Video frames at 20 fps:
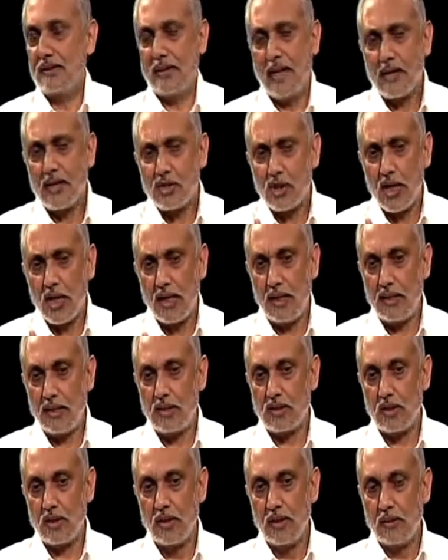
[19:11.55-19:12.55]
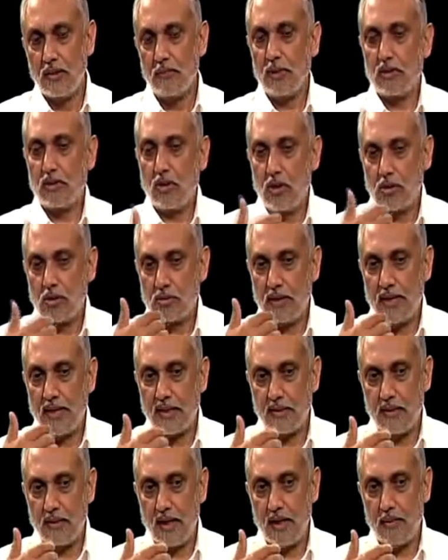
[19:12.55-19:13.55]
That challenge, because
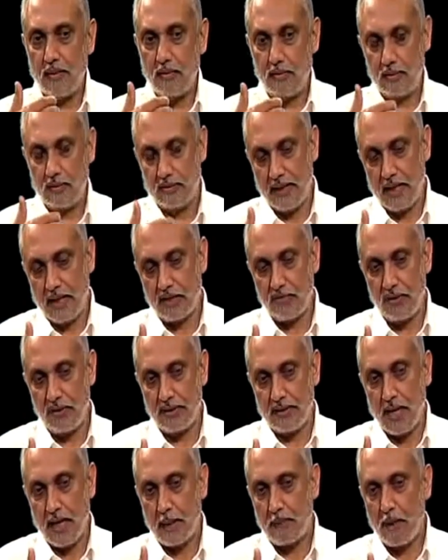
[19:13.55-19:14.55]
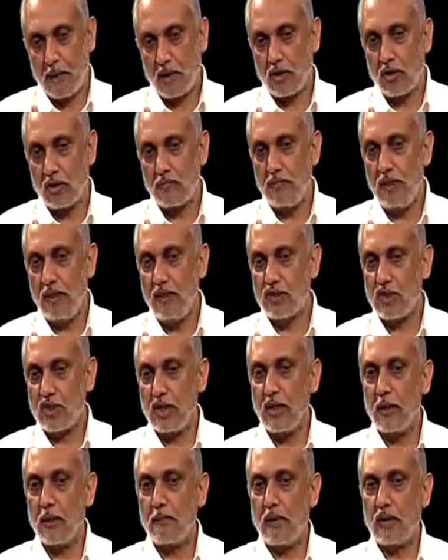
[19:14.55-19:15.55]
that way, that part of me is
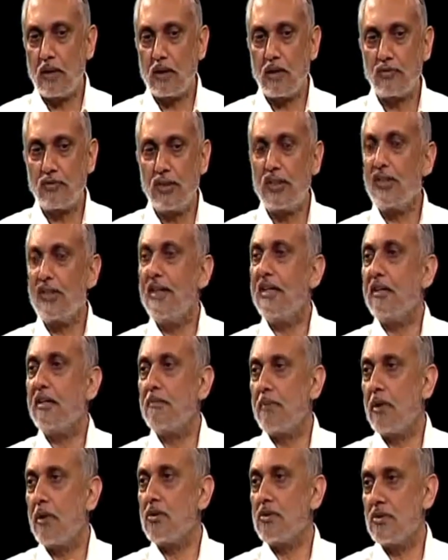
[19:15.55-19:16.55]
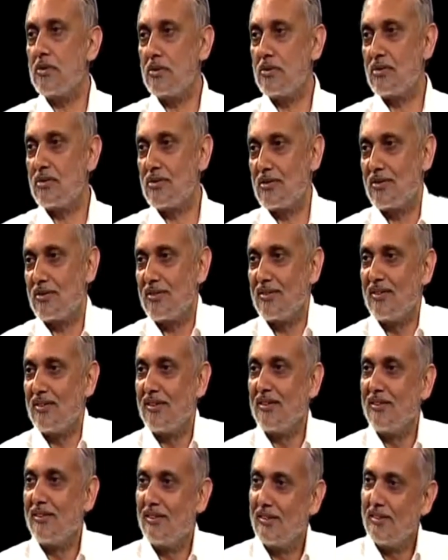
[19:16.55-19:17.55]
still a part of the creative process. Mm-hmm.
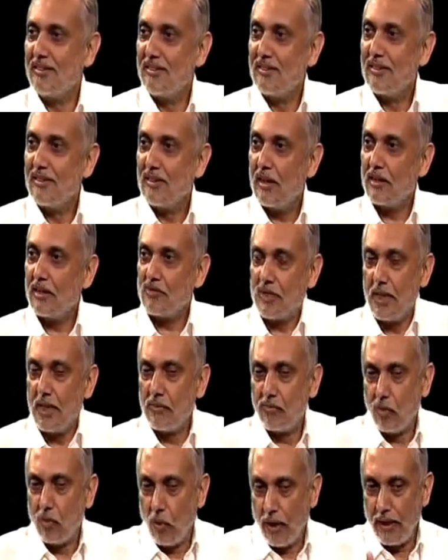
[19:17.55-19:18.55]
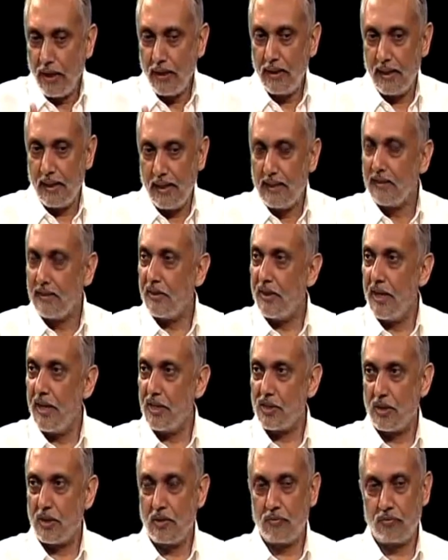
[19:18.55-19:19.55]
Mm-hmm. I'm still flowing in
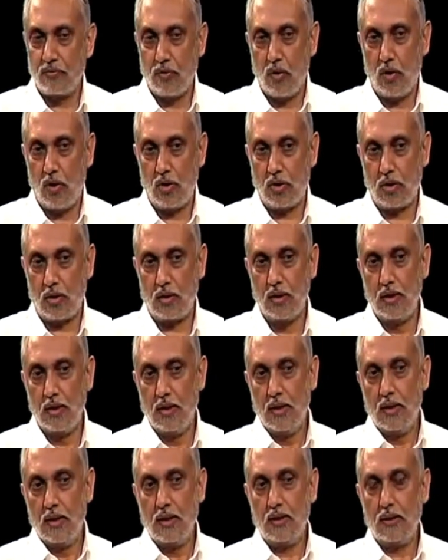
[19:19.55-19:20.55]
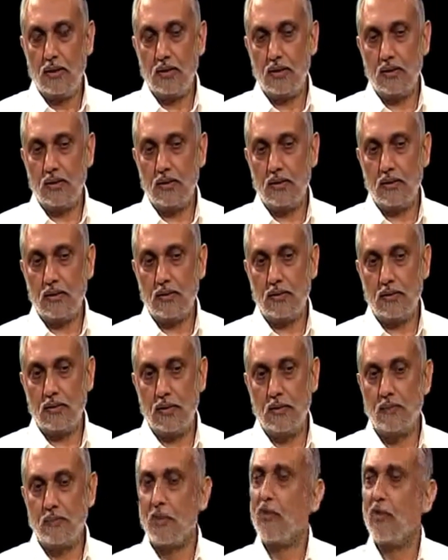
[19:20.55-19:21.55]
creation for
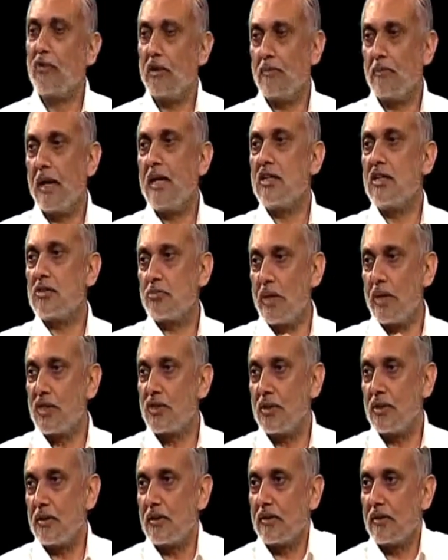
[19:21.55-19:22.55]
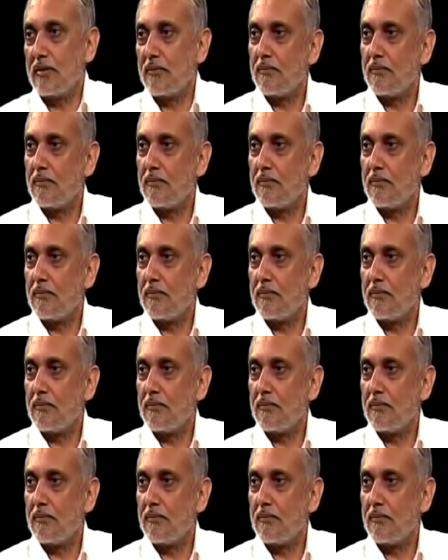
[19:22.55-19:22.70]
improving my expression.